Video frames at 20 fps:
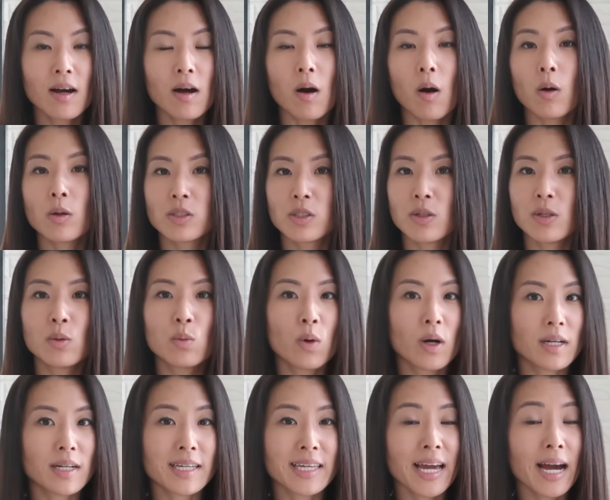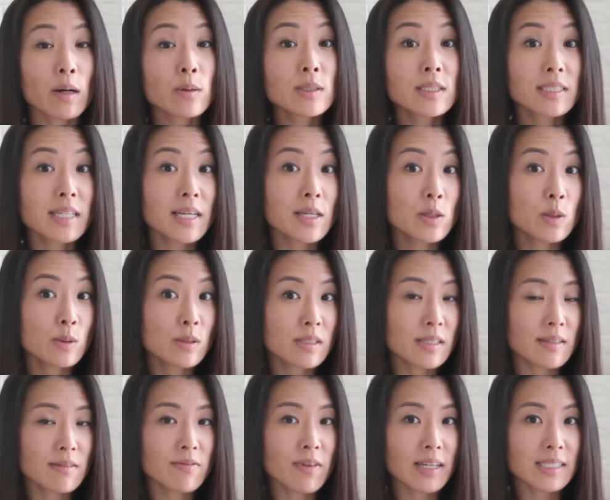also in what accounts they use
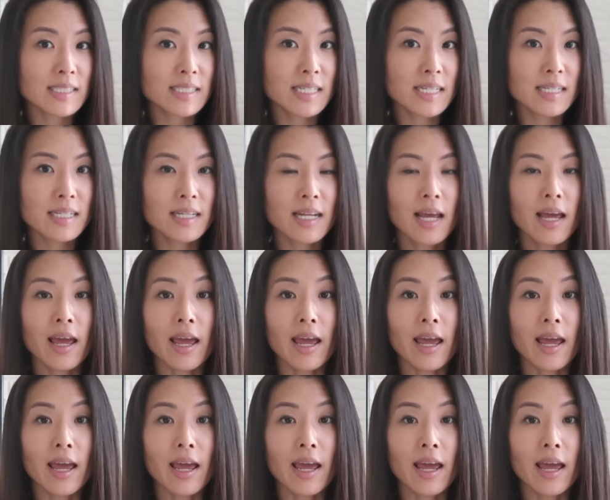to invest in,